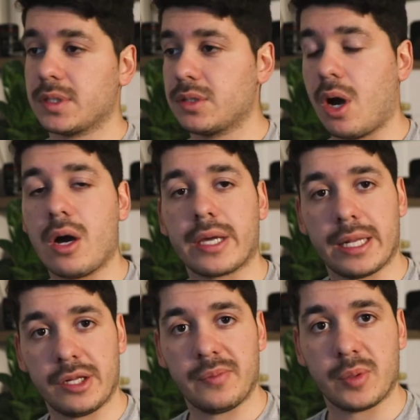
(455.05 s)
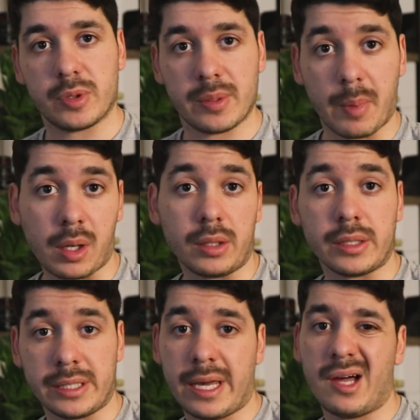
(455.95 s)
talk a little bit with the model,
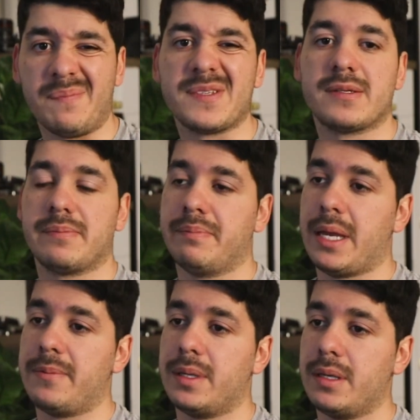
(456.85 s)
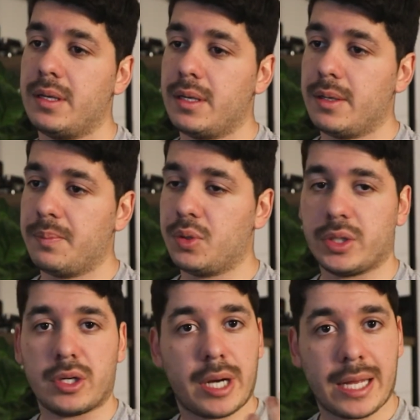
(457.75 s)
it helps maybe put
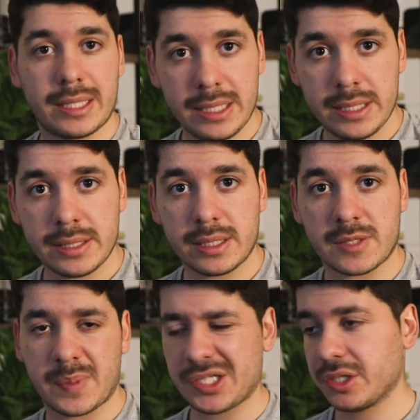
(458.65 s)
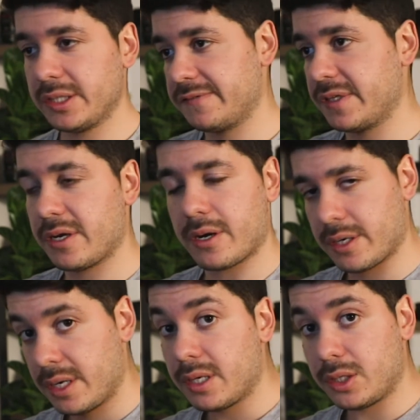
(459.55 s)
her at ease, especially if they are
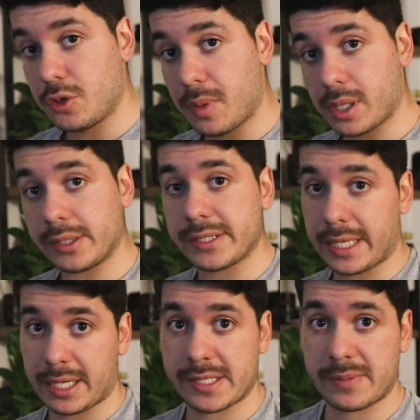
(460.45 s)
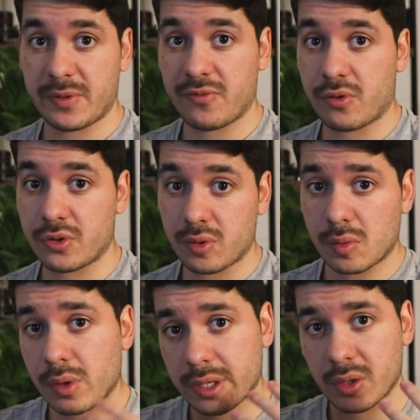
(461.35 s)
new models. Like I said before, you're
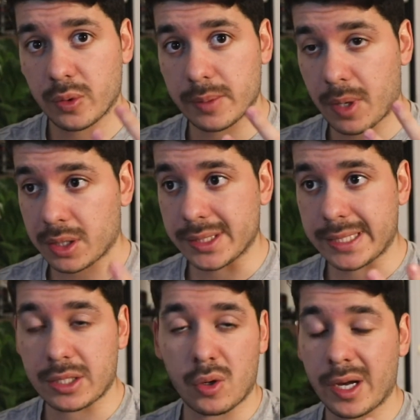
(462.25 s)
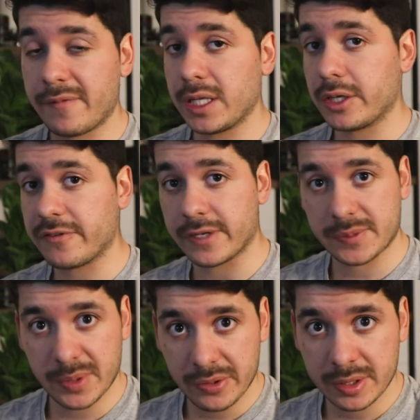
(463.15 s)
working with models that don't have a lot of
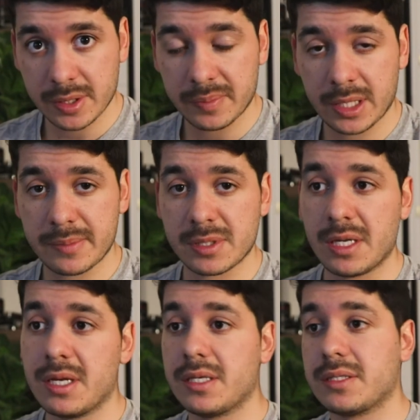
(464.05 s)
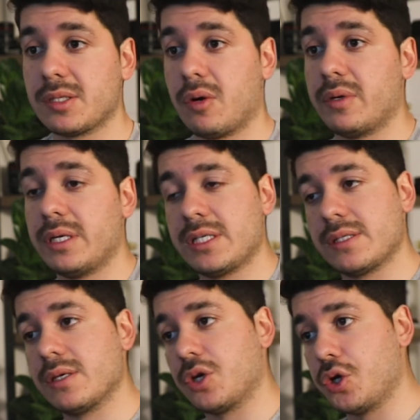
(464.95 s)
experience sometimes, so
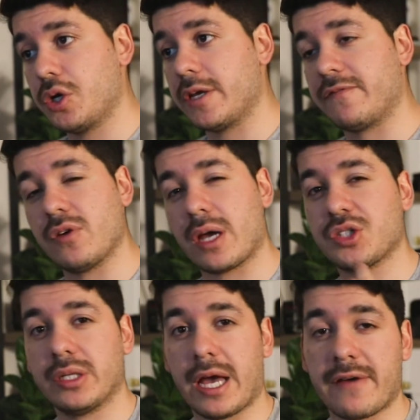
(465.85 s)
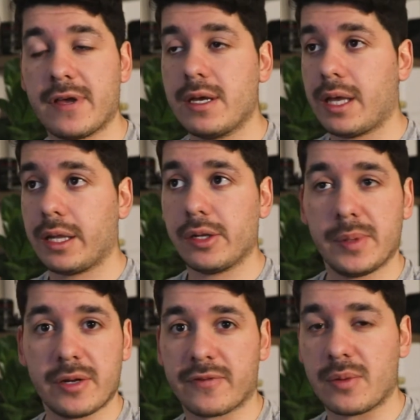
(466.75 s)
it's good if you actually have a little
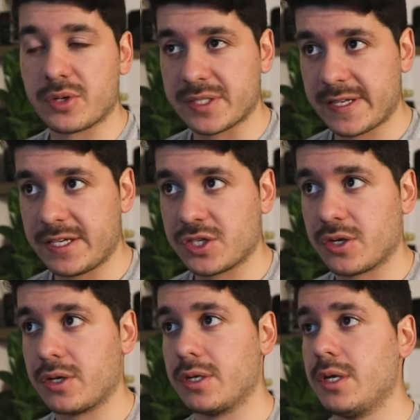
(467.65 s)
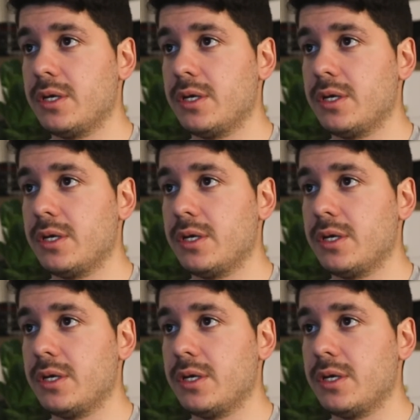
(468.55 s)
bit of conversation,